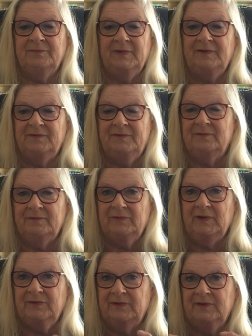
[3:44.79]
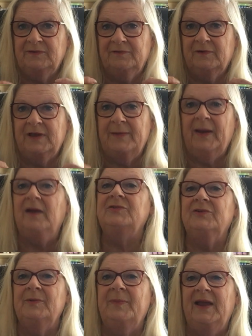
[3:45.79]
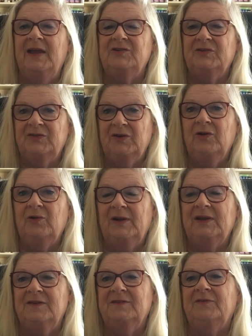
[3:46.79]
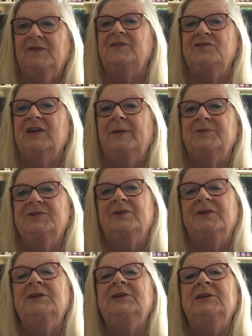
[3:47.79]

this this just came out on the page so quickly this first chapter